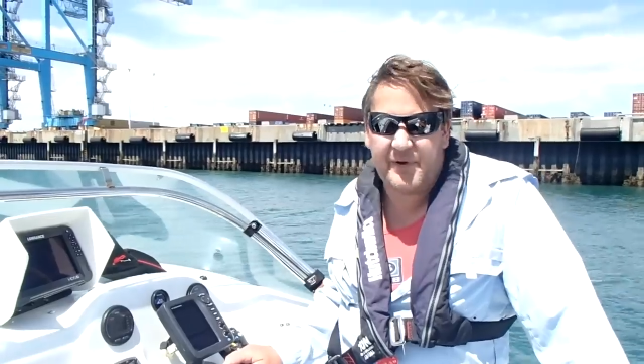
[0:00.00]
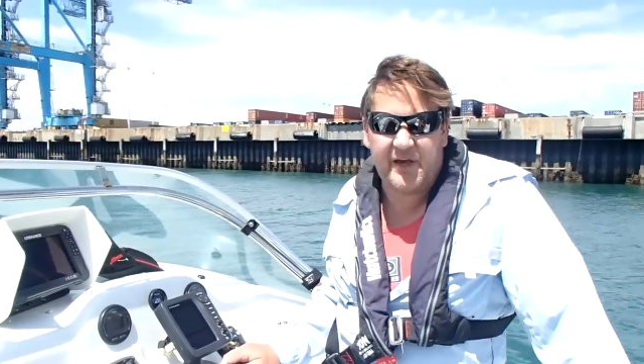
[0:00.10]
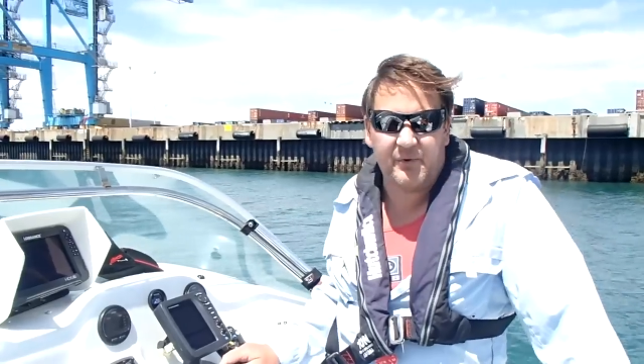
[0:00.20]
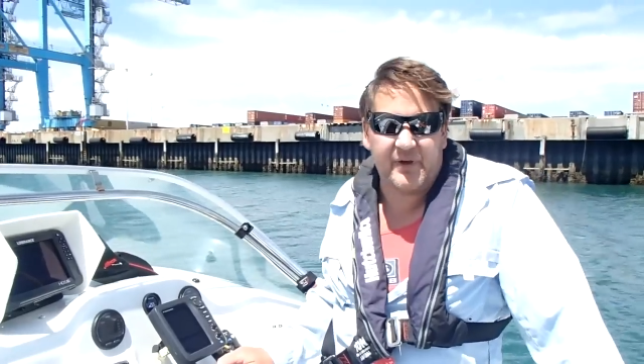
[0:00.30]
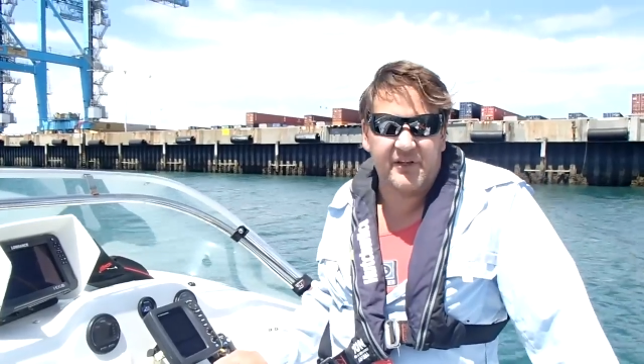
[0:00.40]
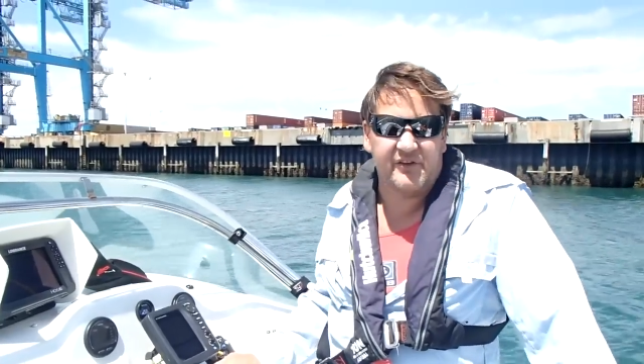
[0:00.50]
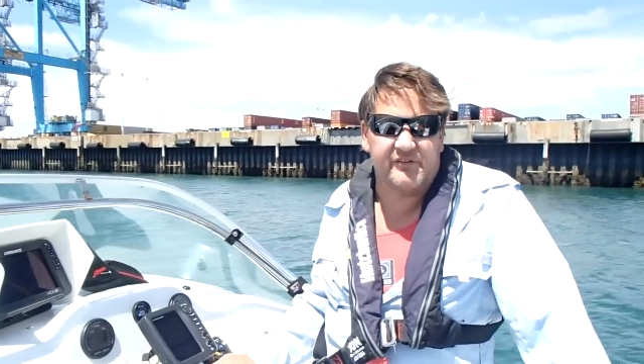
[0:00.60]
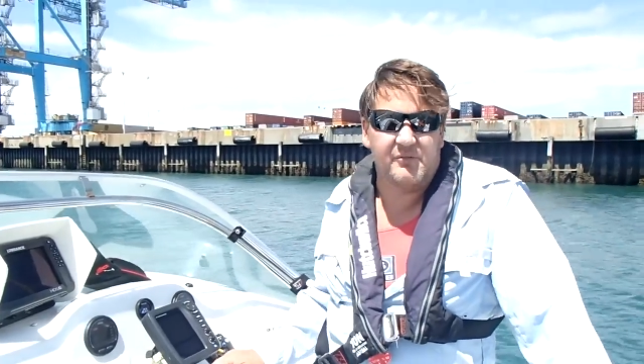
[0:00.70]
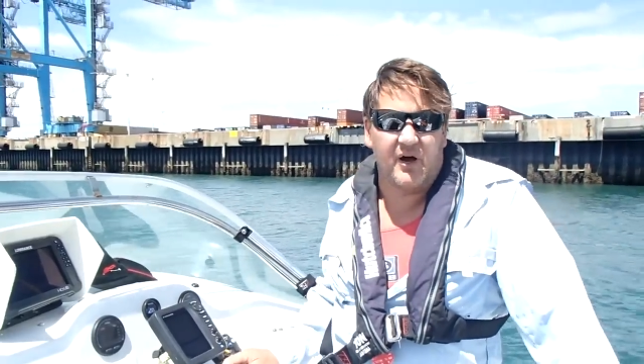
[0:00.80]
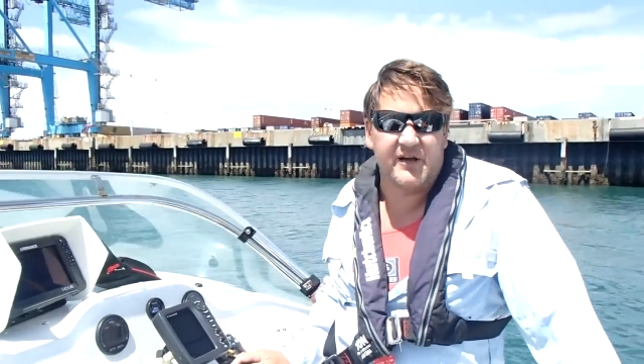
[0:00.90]
here we can do
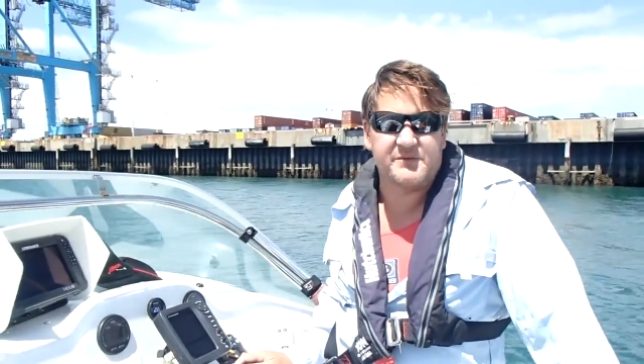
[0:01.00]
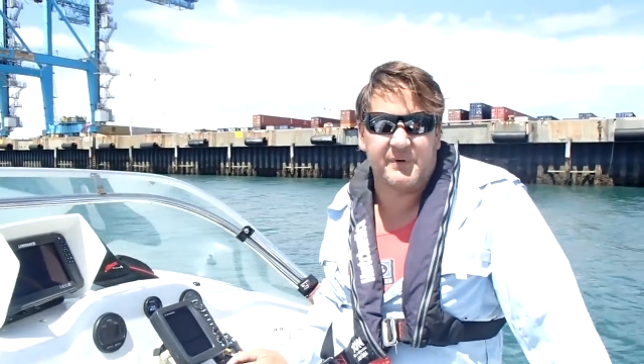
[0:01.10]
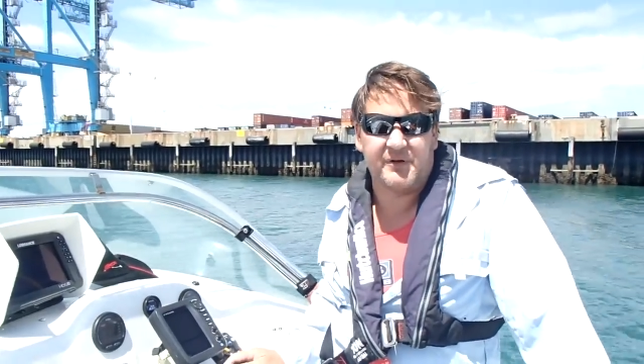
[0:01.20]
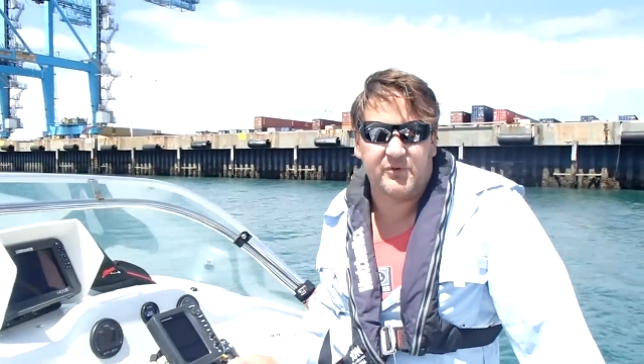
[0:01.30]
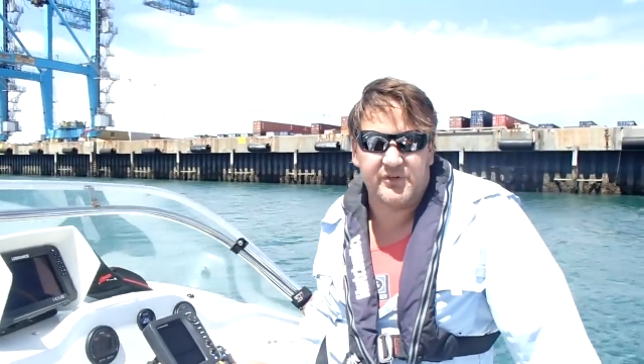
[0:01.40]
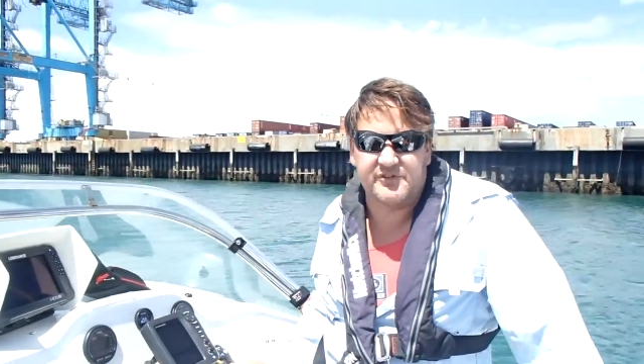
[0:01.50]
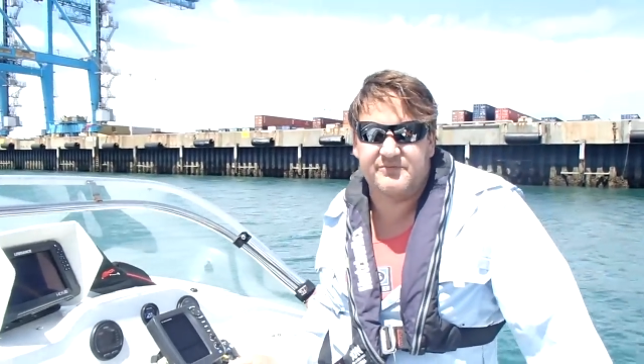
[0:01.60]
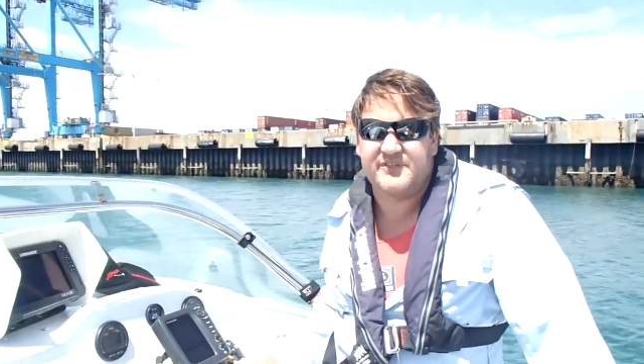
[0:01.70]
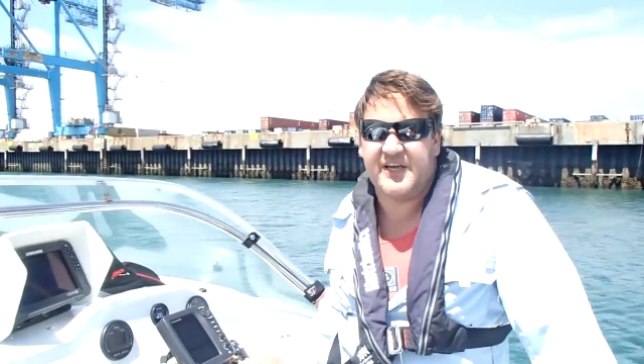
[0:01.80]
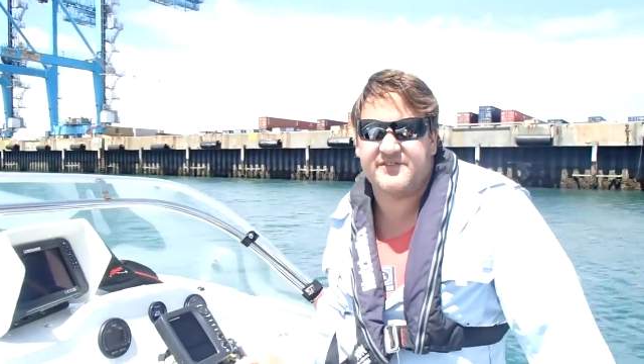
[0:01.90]
some high speed, we'll do
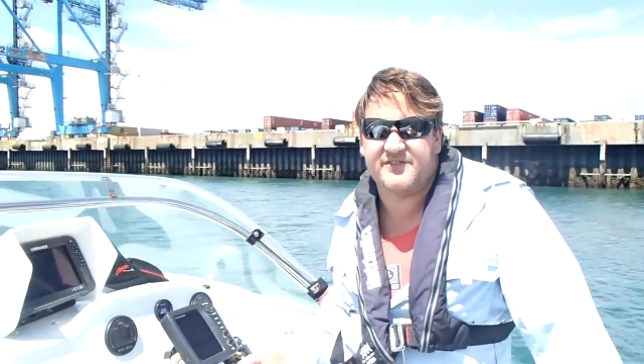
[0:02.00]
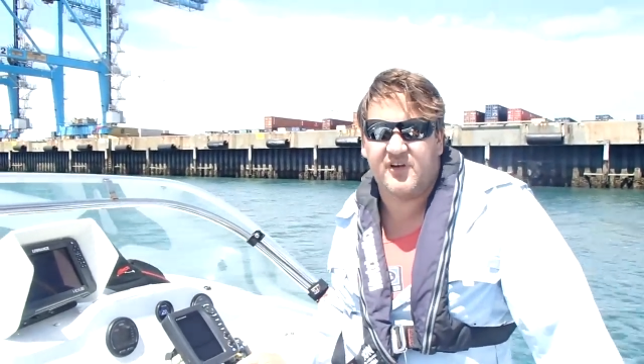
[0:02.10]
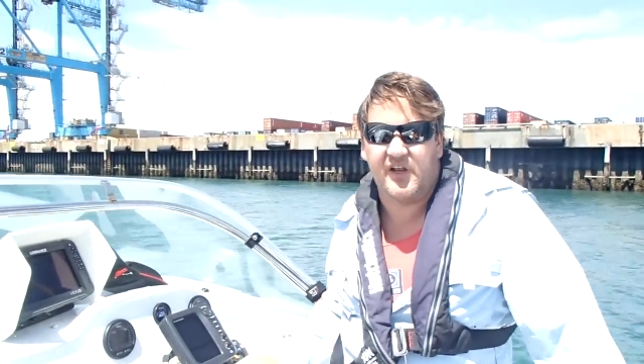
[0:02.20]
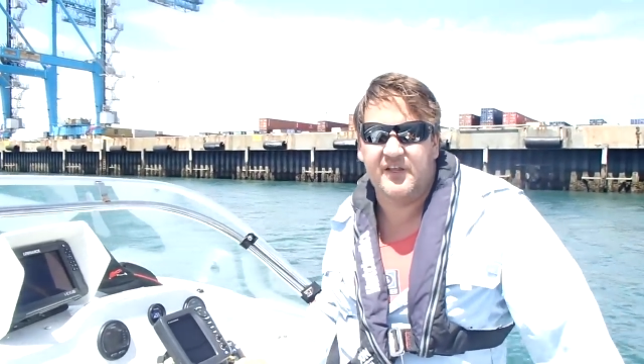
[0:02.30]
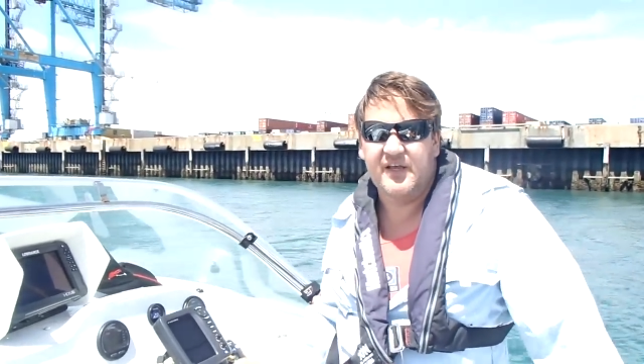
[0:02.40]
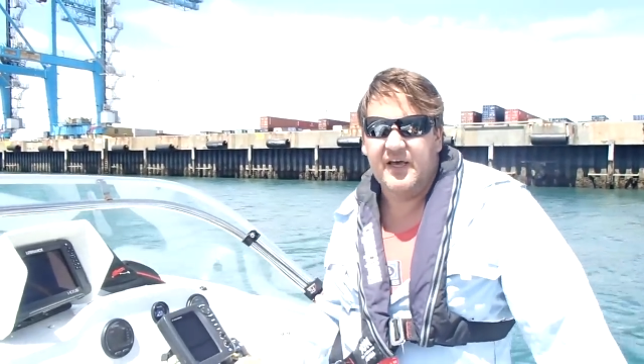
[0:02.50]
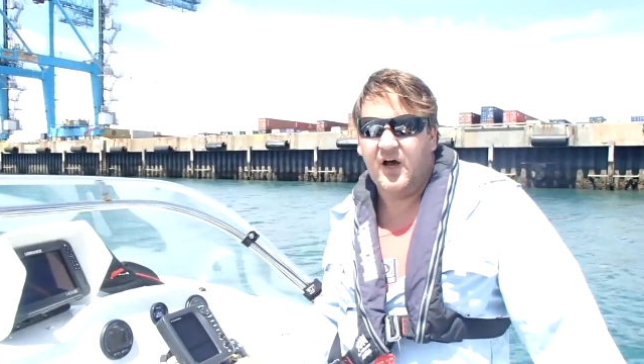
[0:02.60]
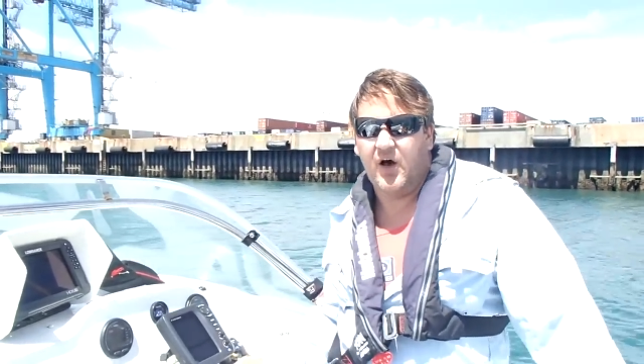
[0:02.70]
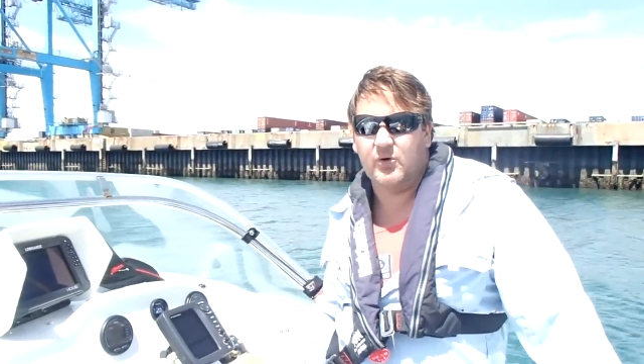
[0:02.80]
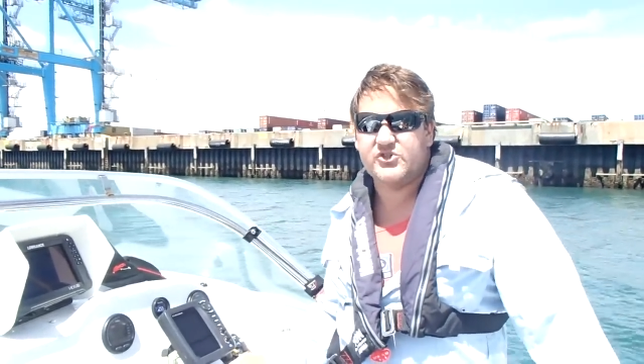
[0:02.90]
some tests on
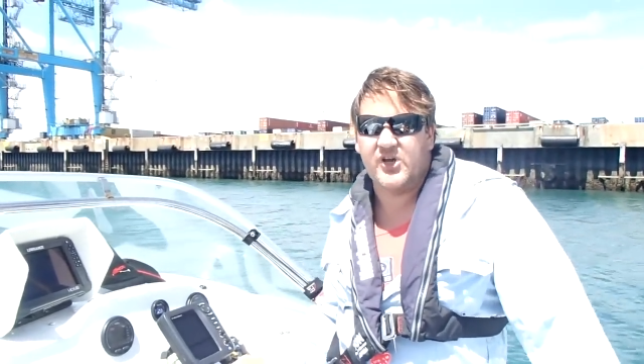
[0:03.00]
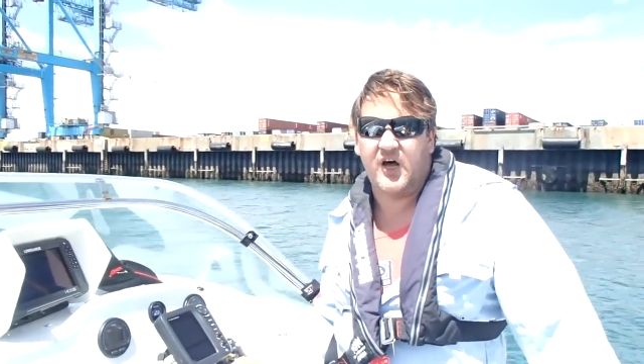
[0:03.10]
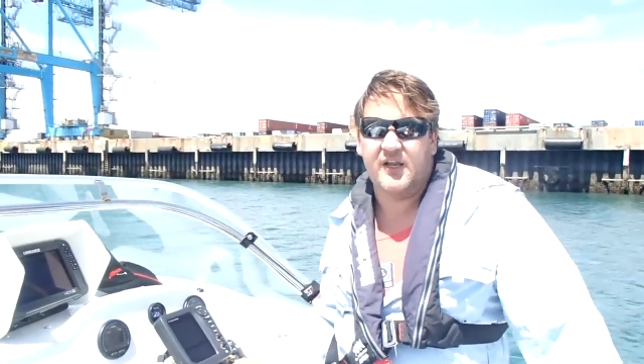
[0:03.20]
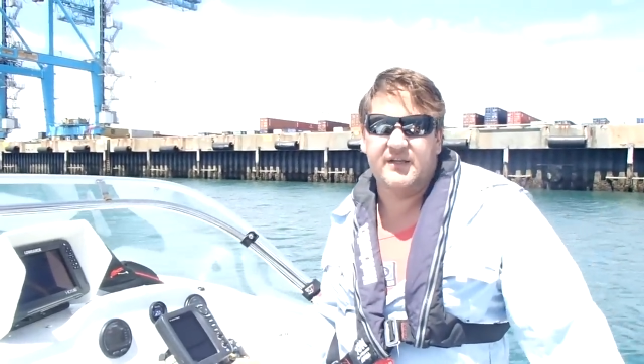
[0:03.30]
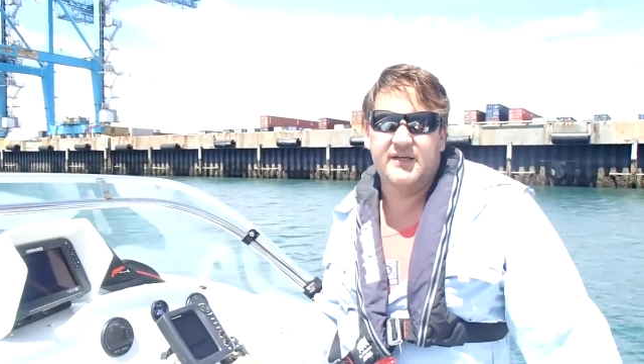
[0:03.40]
hole shot,